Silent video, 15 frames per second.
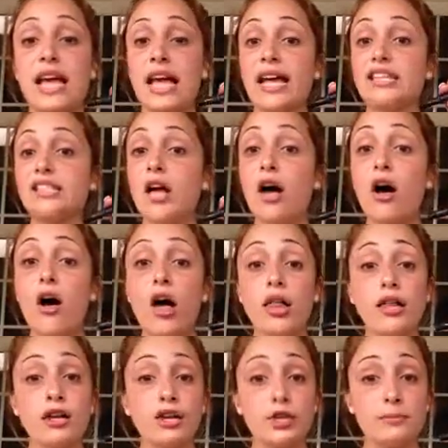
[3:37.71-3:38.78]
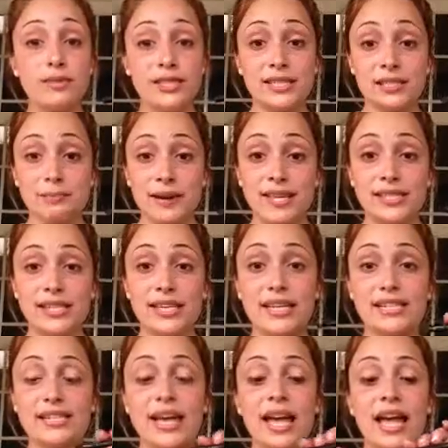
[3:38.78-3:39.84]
It's all herbs and spices.